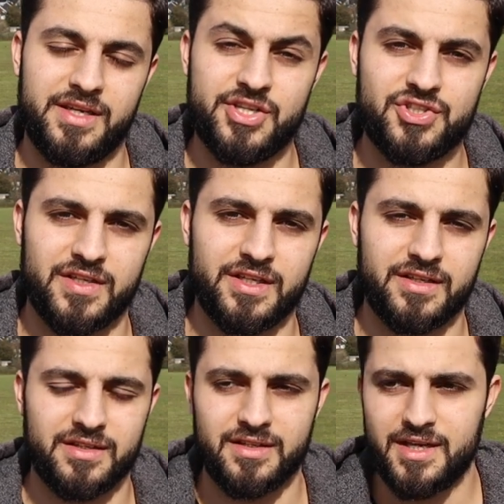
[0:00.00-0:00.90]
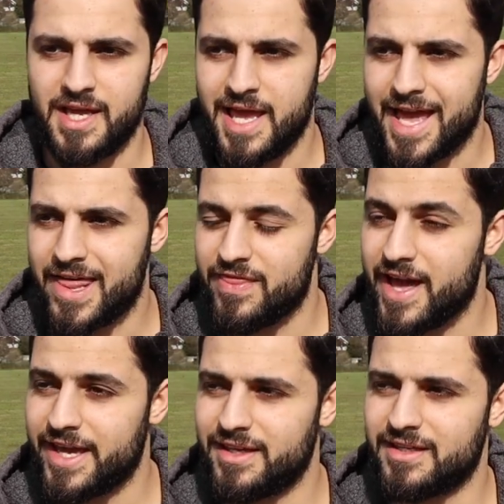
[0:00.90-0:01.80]
initially. And
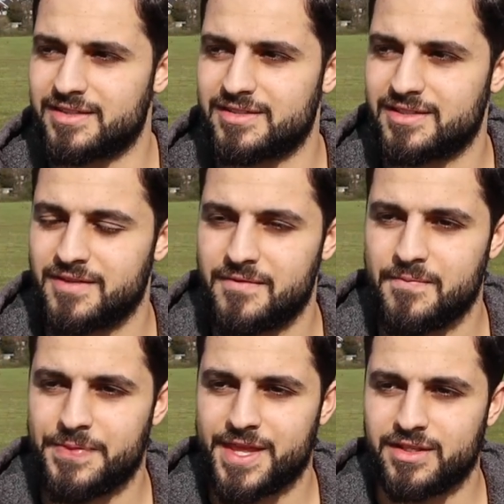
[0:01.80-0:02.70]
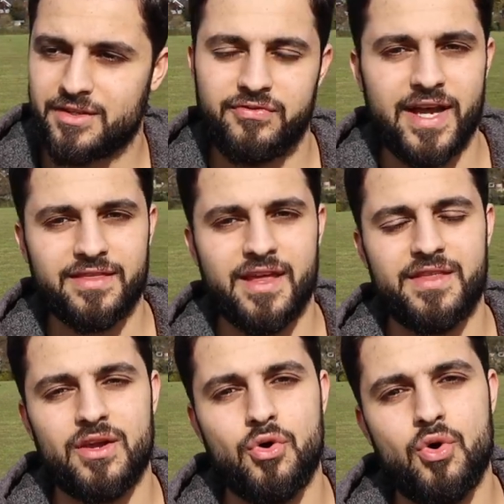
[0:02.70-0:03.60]
that is the fact that
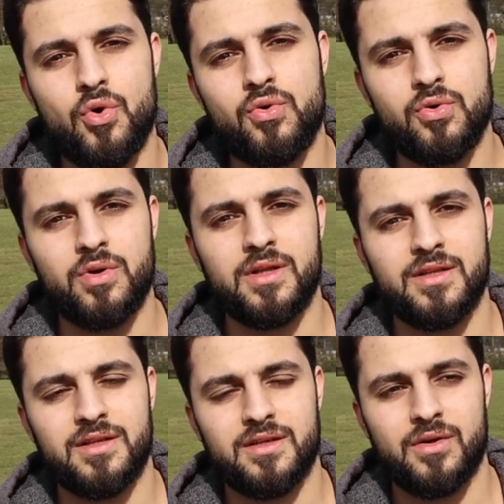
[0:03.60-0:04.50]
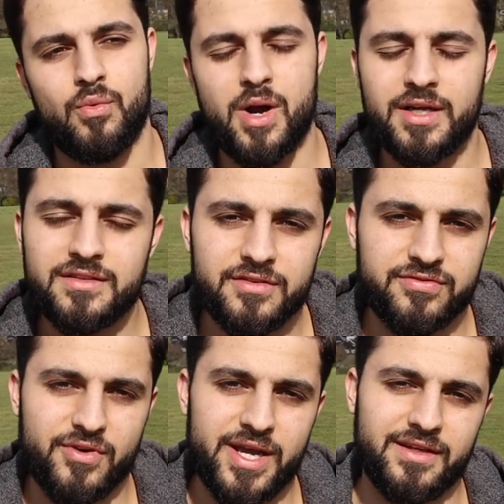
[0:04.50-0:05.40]
they all weren't
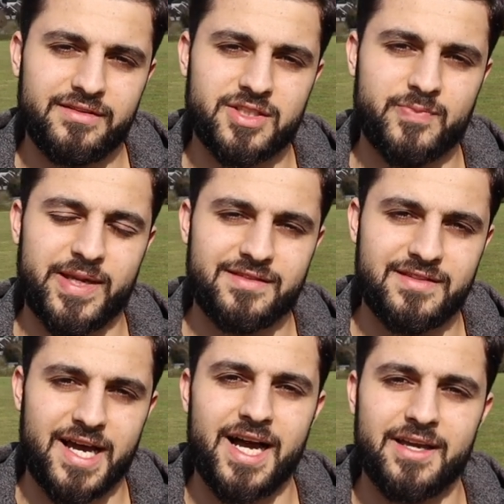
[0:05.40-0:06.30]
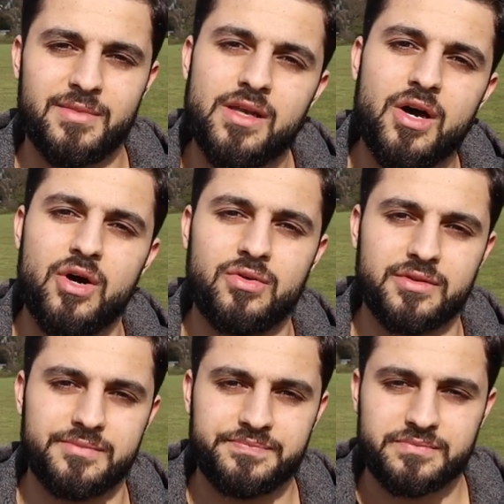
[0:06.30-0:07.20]
afraid to spend time alone.
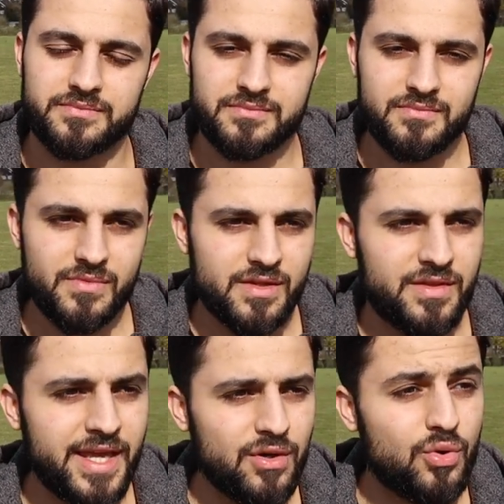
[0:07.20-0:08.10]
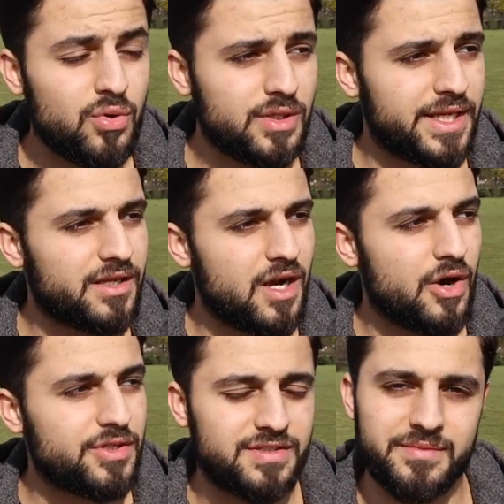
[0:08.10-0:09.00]
They all
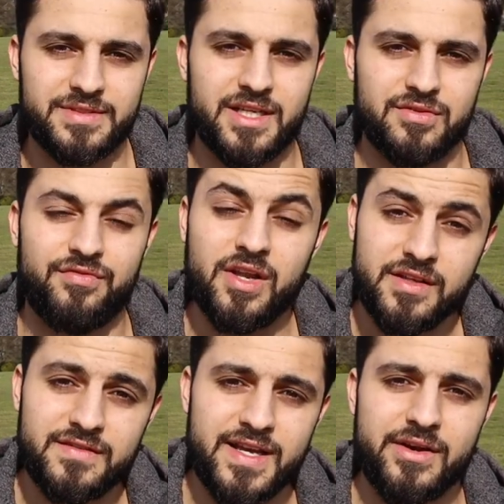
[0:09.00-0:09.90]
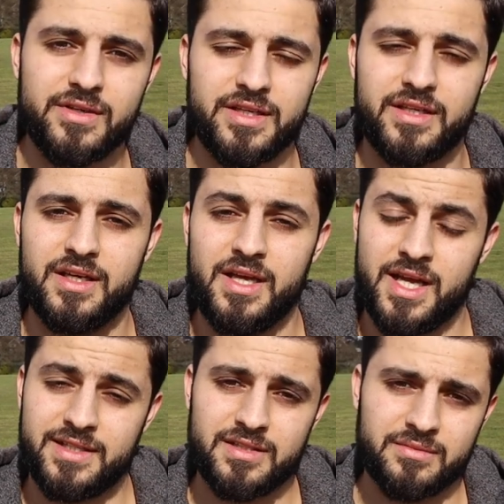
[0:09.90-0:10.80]
encouraged themselves voluntarily
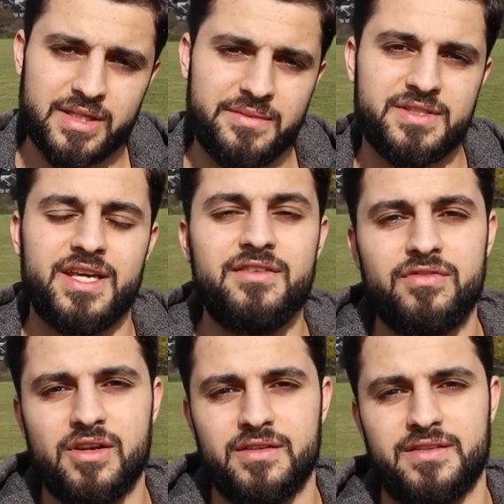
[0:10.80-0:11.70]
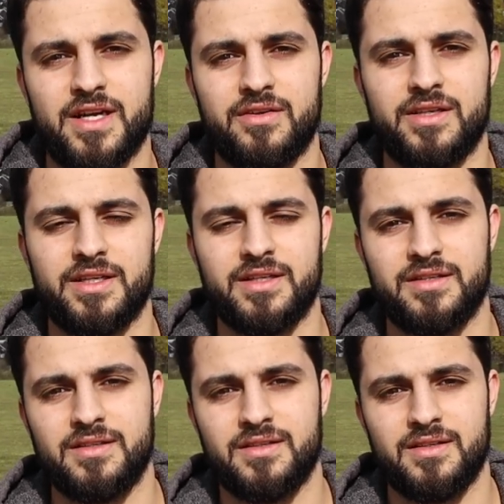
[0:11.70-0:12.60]
and sometimes involuntarily,
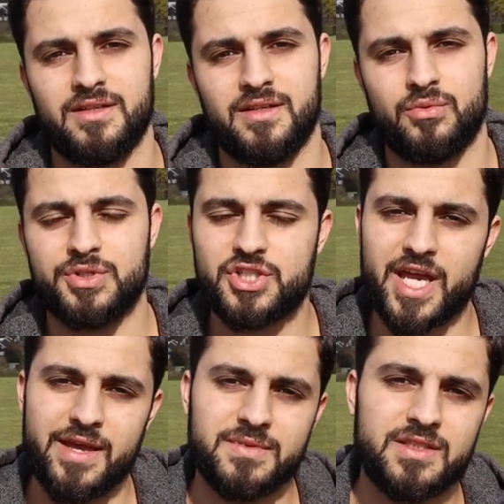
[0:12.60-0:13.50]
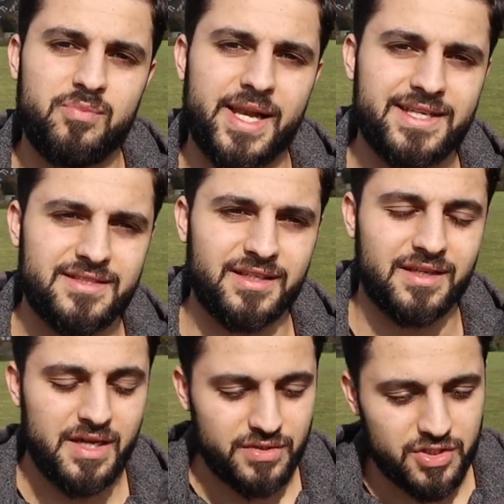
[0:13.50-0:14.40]
which came as a blessing,
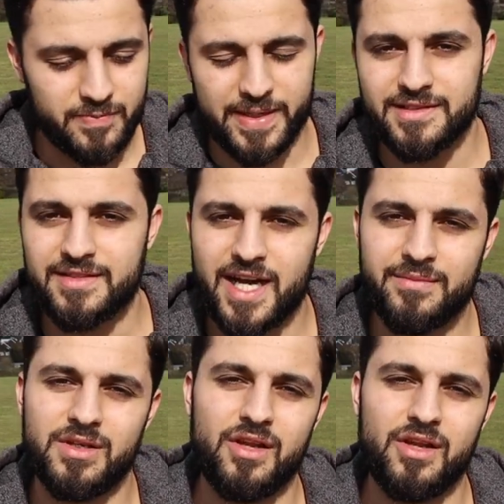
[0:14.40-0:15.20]
to spend time